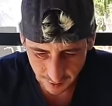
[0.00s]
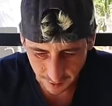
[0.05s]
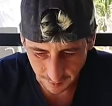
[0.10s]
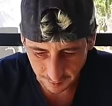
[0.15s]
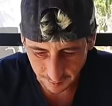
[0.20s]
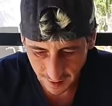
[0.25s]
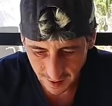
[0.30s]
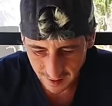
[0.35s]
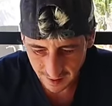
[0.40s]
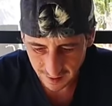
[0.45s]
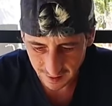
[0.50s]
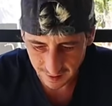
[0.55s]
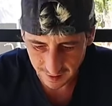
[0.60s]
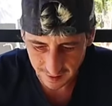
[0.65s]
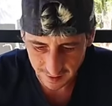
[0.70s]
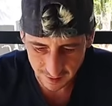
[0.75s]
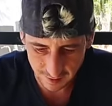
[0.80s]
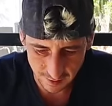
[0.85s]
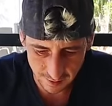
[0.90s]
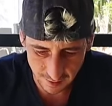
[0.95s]
You might
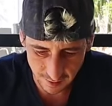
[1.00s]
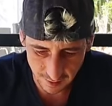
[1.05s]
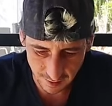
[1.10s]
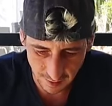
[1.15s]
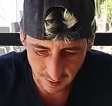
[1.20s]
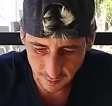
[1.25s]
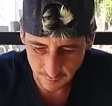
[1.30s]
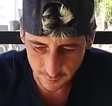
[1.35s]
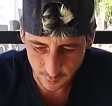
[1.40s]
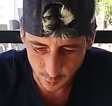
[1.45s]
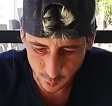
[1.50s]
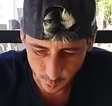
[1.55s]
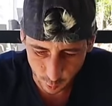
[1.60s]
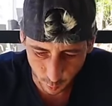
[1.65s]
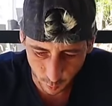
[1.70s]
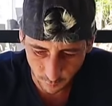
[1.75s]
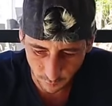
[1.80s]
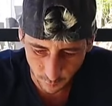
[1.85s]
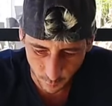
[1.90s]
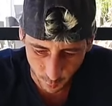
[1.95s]
have to
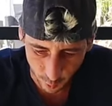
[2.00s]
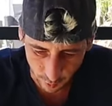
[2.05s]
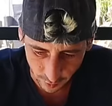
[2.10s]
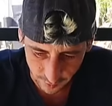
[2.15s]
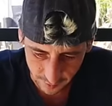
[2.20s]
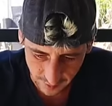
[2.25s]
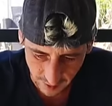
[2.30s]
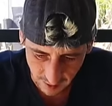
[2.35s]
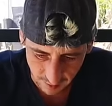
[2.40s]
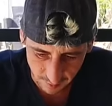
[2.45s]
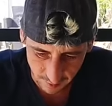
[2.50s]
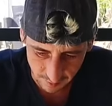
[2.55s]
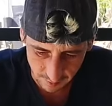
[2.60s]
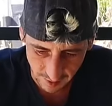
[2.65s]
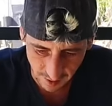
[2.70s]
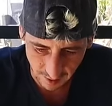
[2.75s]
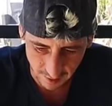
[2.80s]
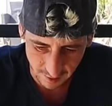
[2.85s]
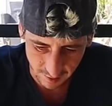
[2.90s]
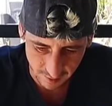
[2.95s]
score forward on that one
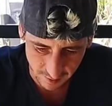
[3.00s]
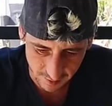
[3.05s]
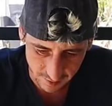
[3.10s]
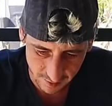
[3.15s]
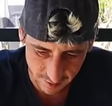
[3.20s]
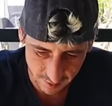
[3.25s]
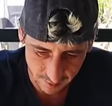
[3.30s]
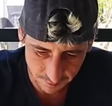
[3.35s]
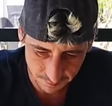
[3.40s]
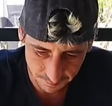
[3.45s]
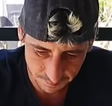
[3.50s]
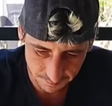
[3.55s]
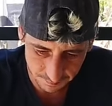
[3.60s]
because